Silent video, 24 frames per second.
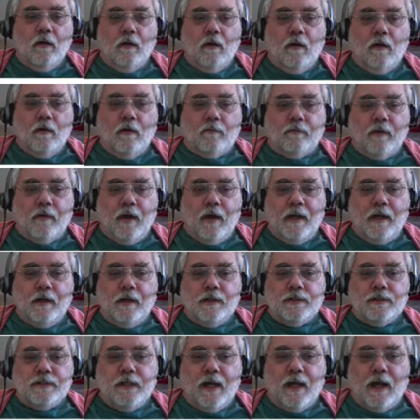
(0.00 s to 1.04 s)
For
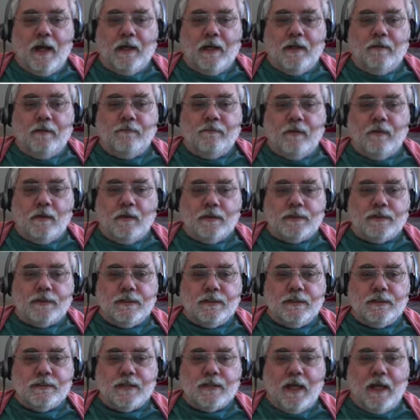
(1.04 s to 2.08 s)
energy
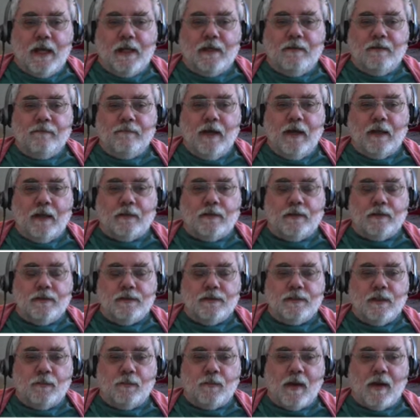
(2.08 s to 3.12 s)
eigenfunctions,
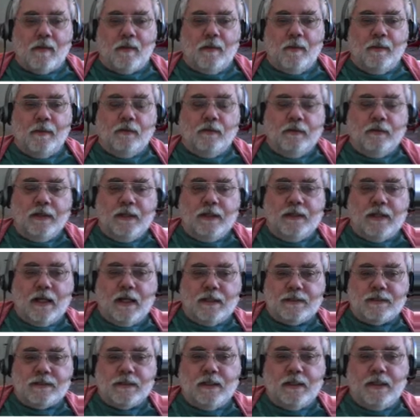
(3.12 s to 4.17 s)
eigenvectors, the probability
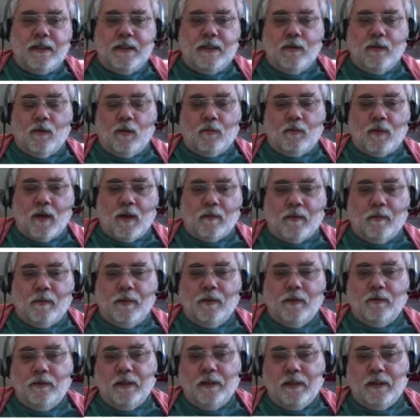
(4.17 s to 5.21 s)
density or
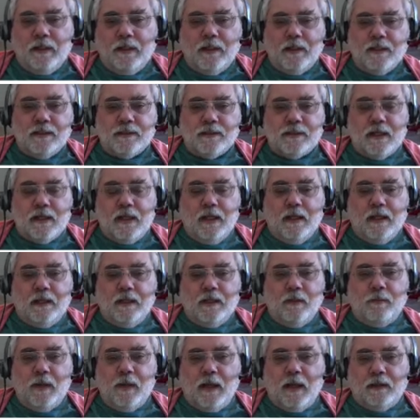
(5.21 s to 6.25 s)
probability is
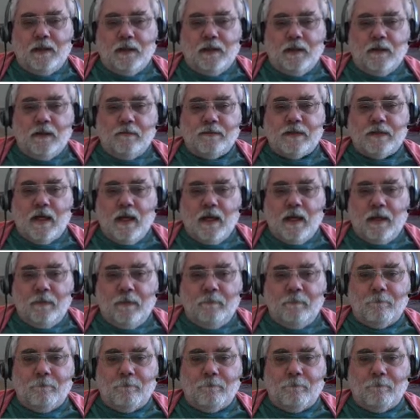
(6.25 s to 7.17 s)
independent of time.